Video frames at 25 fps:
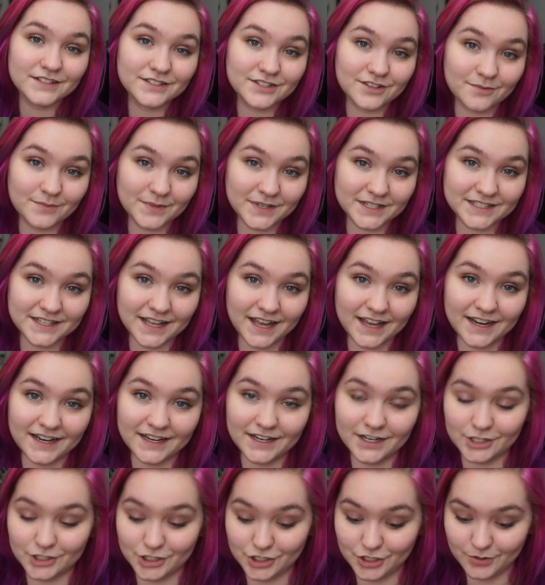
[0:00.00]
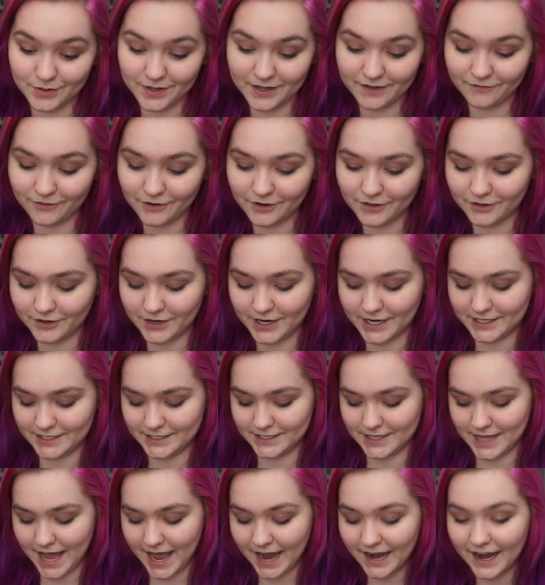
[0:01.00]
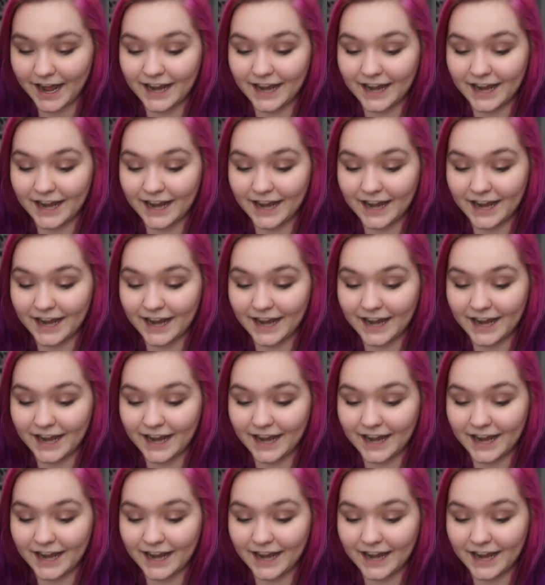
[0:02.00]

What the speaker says: So I'm excited to get further into that.